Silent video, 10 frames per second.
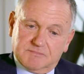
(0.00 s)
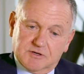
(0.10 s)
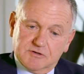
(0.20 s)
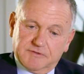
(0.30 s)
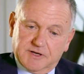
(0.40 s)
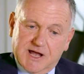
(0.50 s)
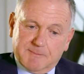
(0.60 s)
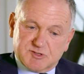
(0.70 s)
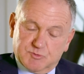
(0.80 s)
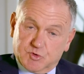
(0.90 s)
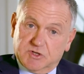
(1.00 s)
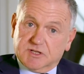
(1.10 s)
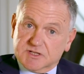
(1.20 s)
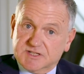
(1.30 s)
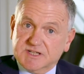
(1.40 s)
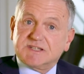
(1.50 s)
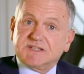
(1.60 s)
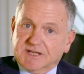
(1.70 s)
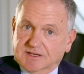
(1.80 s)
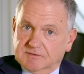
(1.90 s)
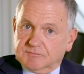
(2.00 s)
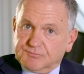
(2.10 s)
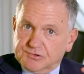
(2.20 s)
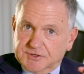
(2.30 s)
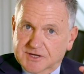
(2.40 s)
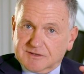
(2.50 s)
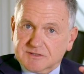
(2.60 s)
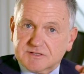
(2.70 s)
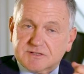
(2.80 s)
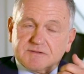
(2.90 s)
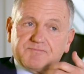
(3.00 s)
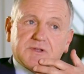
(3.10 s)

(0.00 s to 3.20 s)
overlaps between existing products.